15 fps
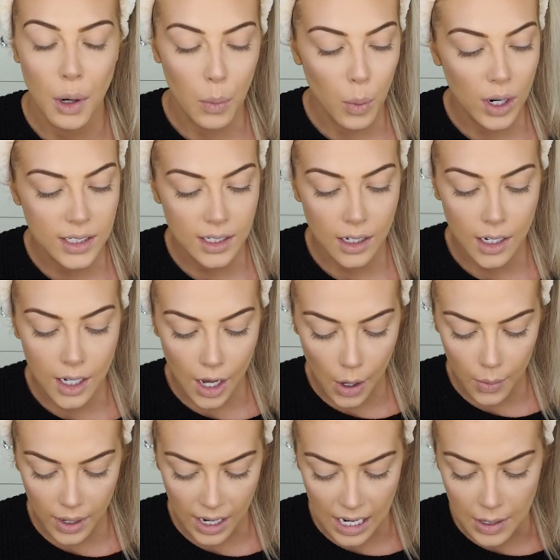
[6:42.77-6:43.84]
I was going to
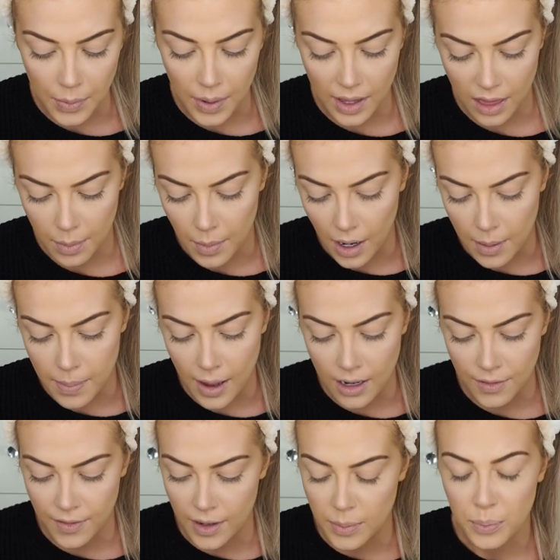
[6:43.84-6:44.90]
go in with my
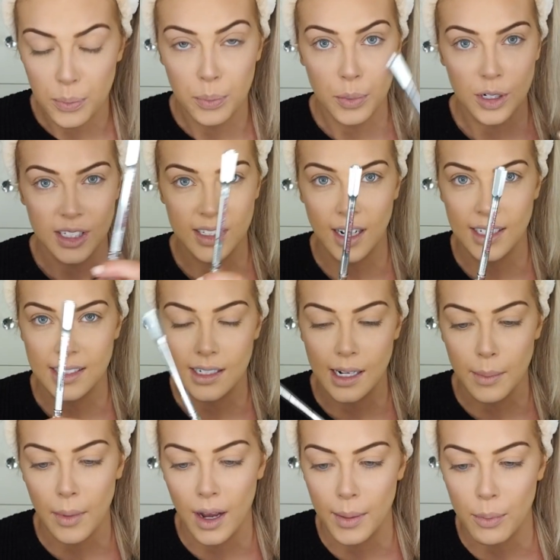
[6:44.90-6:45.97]
Benefit Precisely
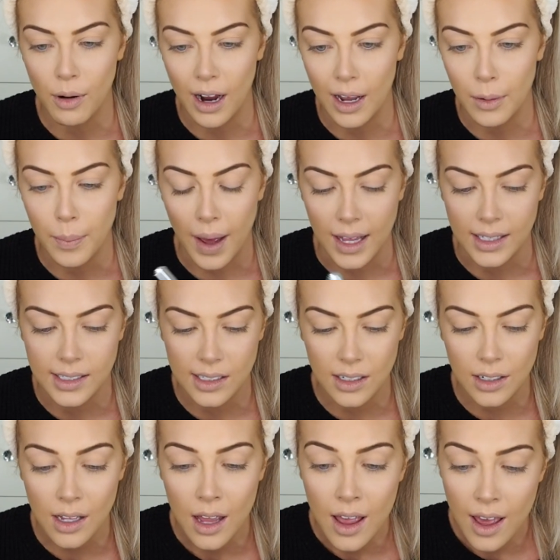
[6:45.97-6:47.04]
My Brow
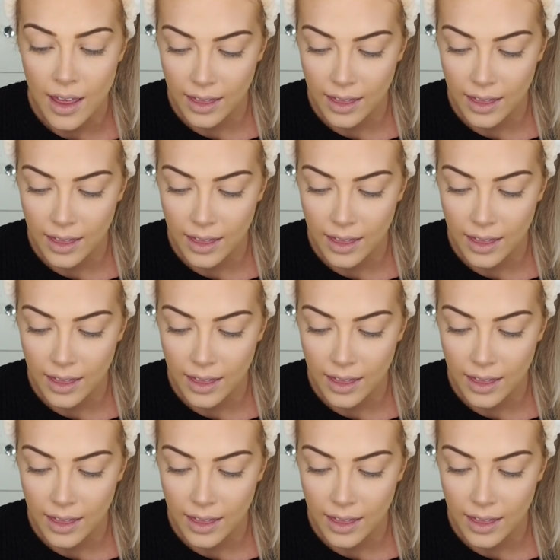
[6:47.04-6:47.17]
pencil.